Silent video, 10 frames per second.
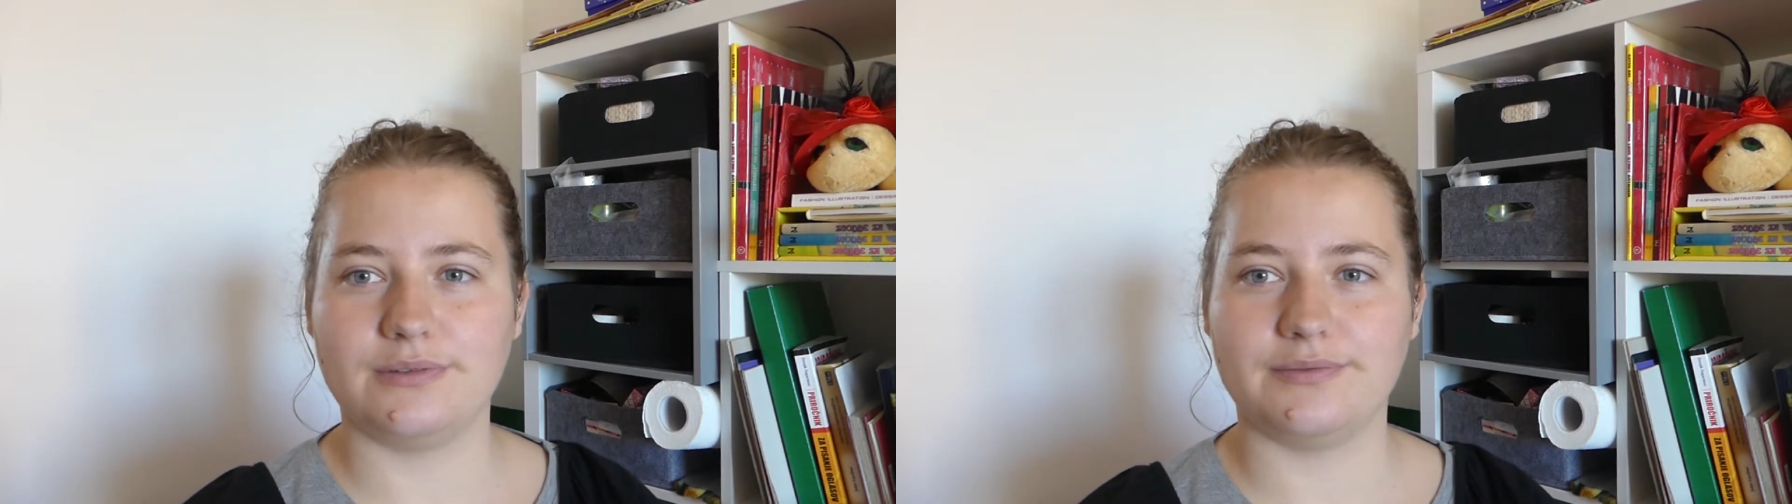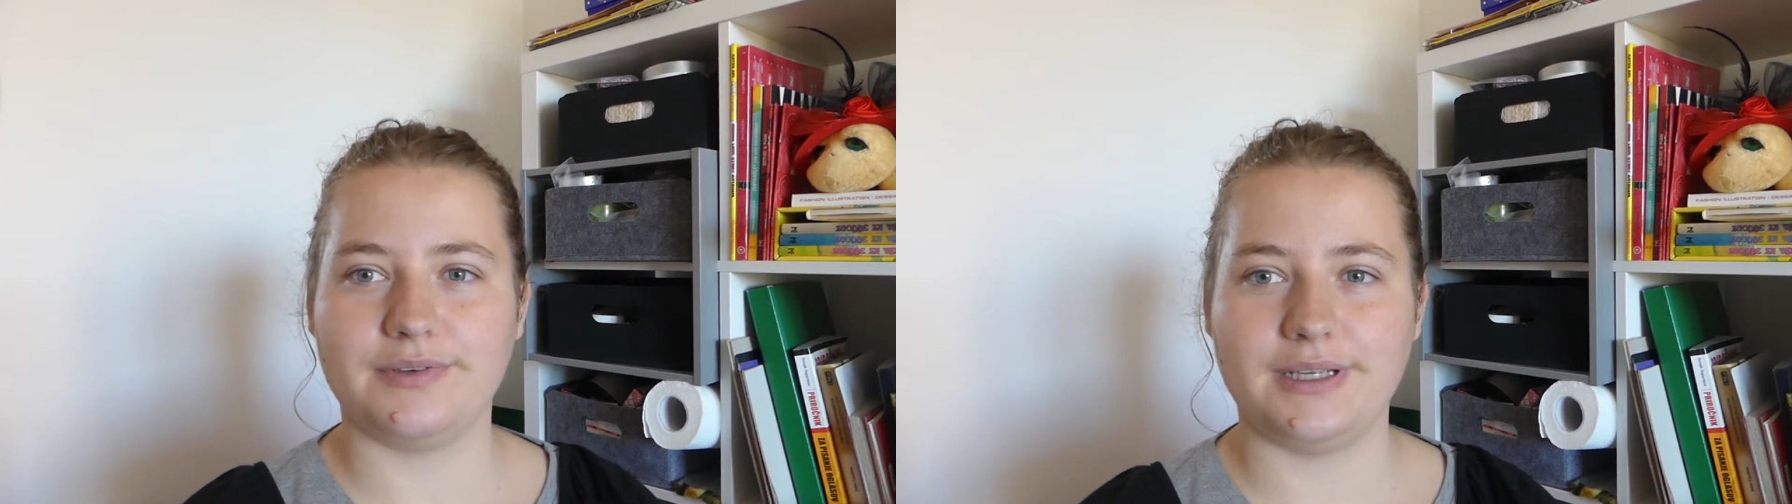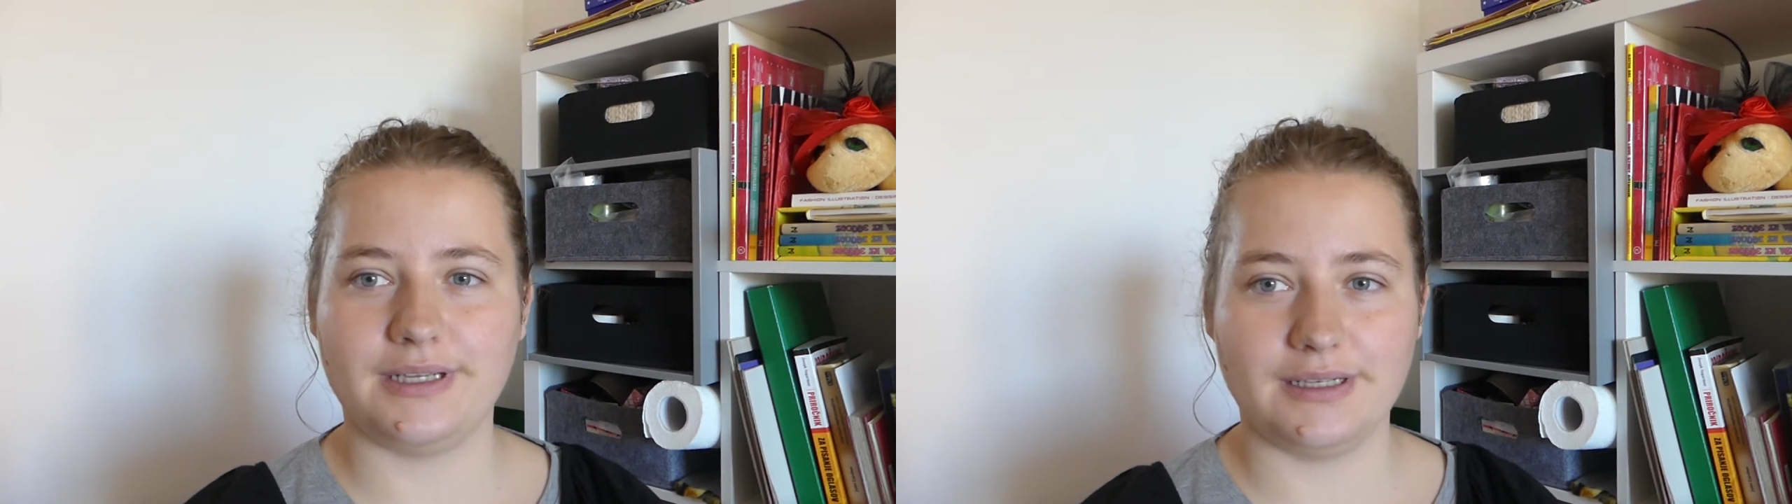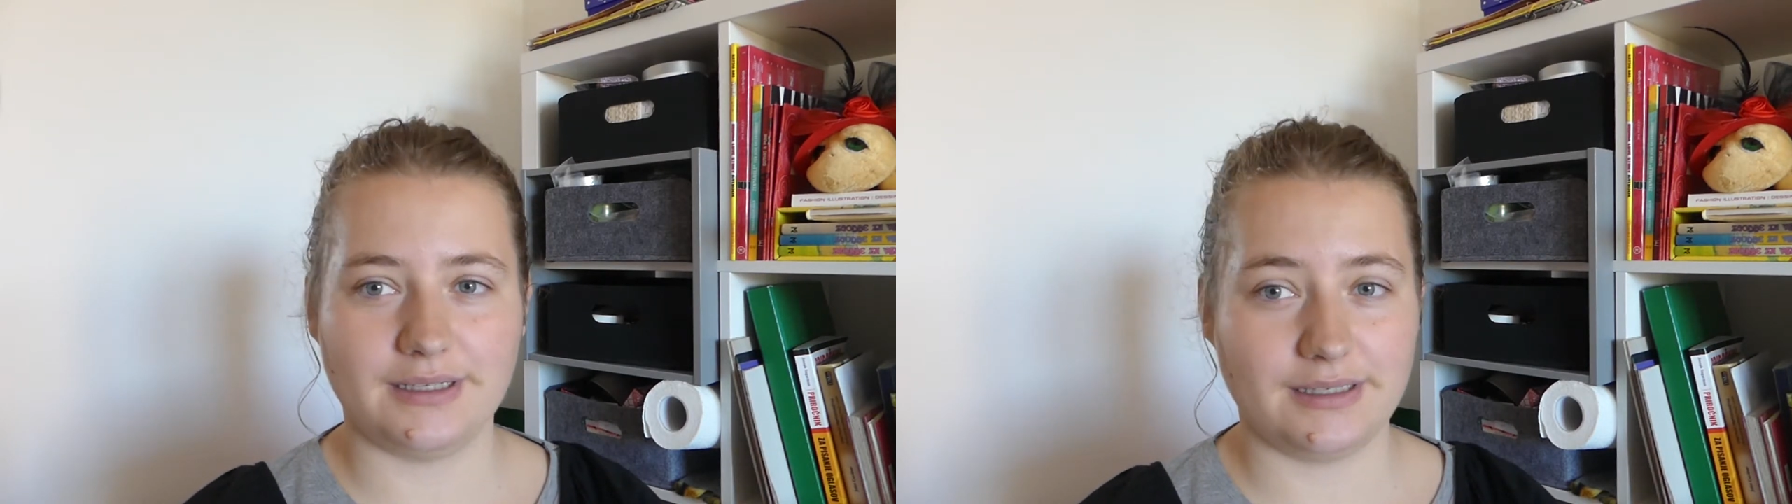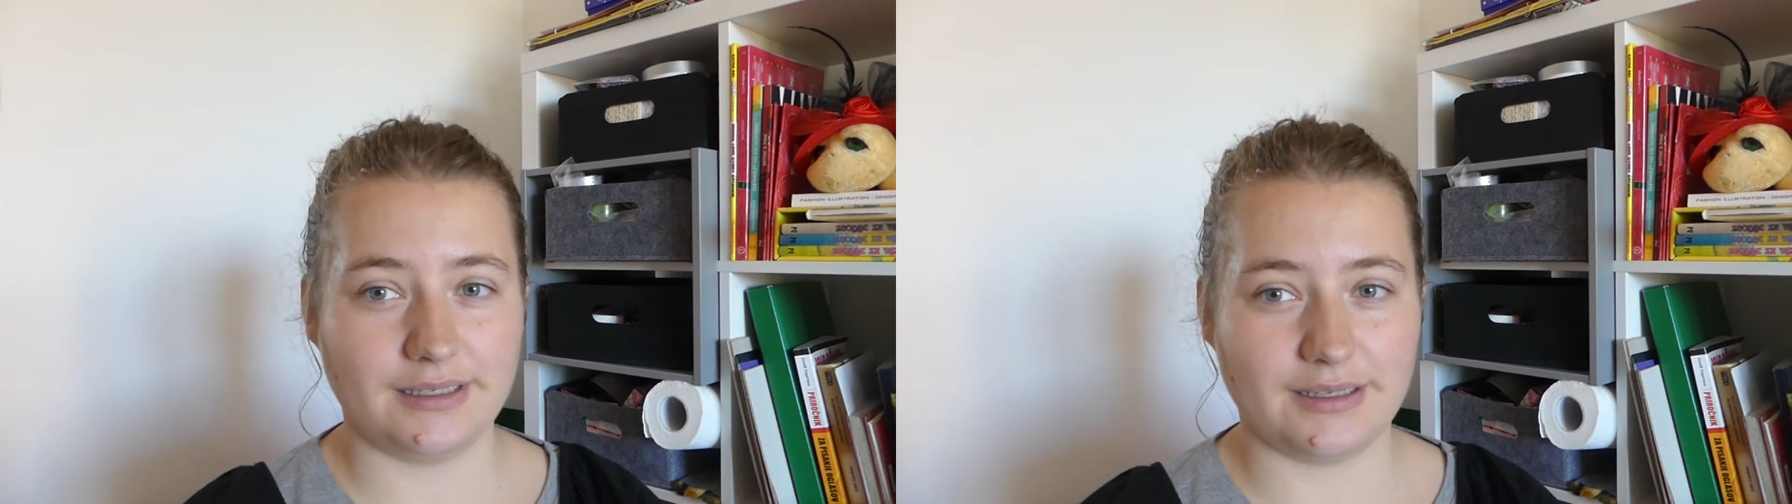
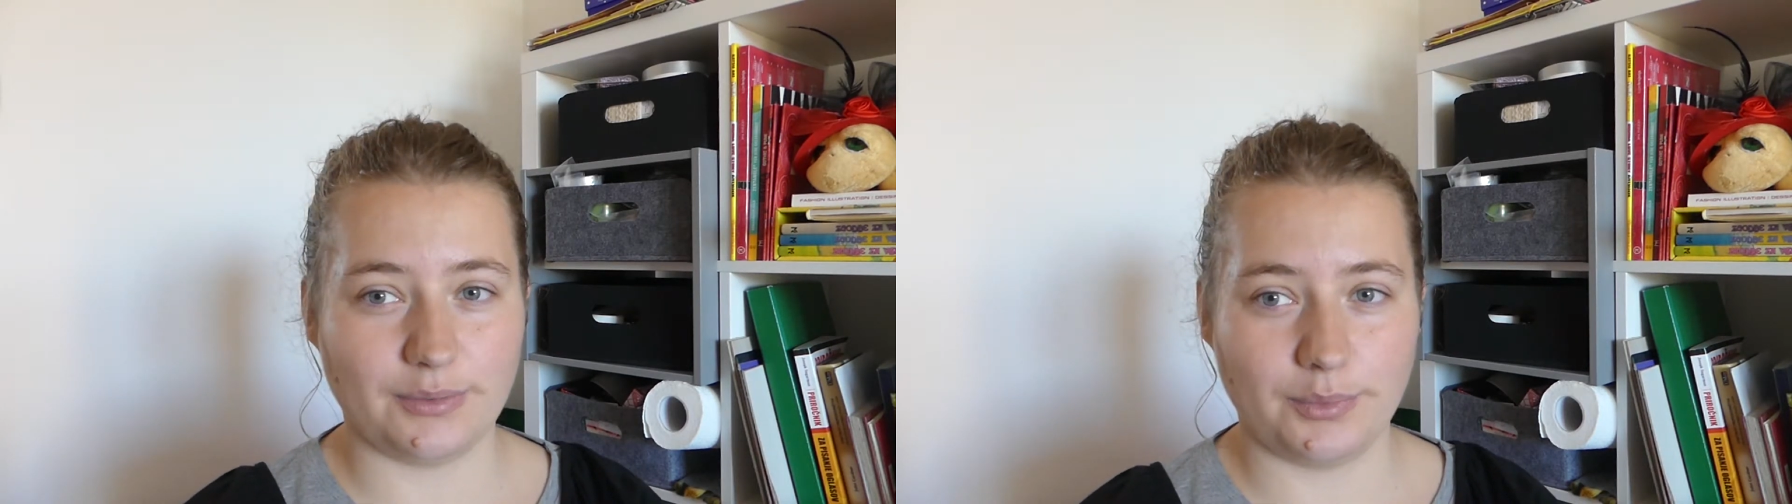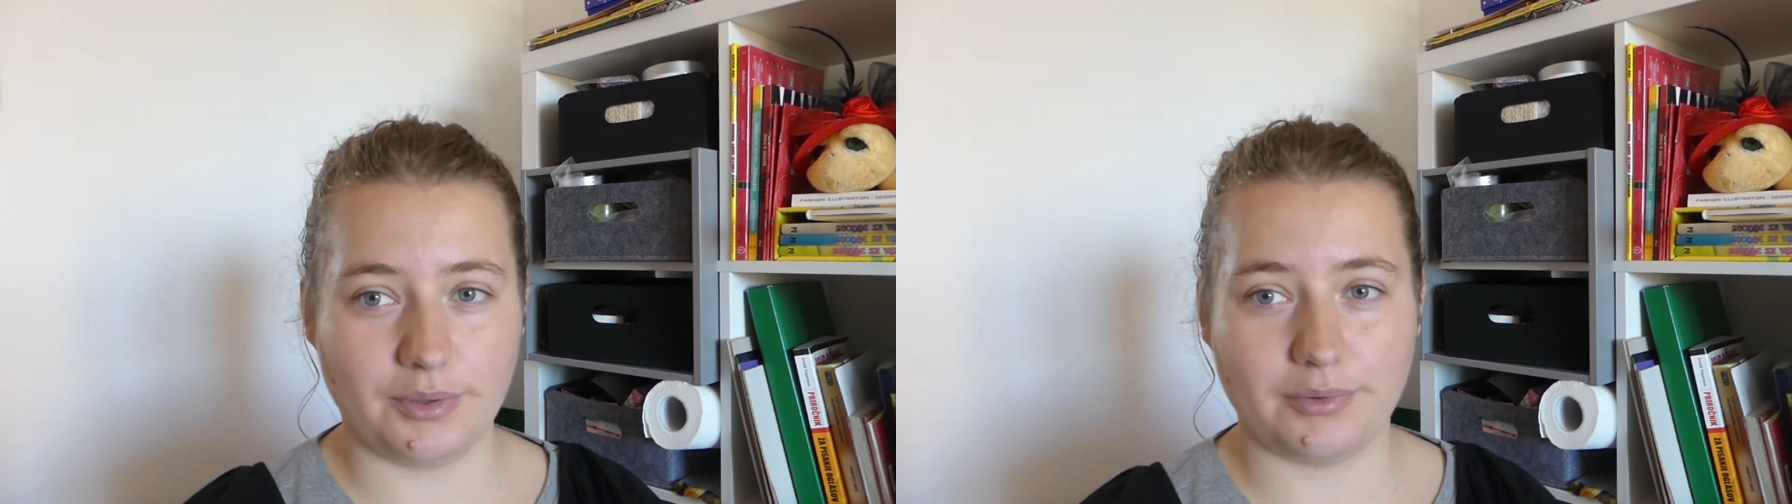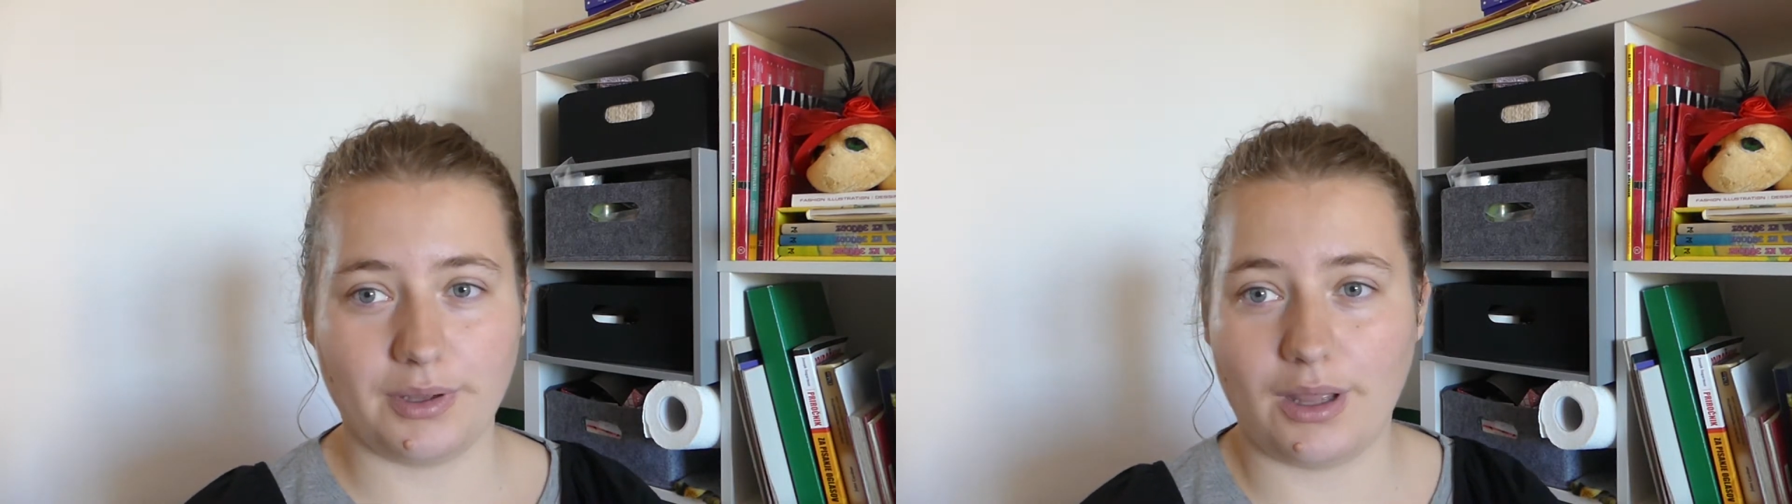we've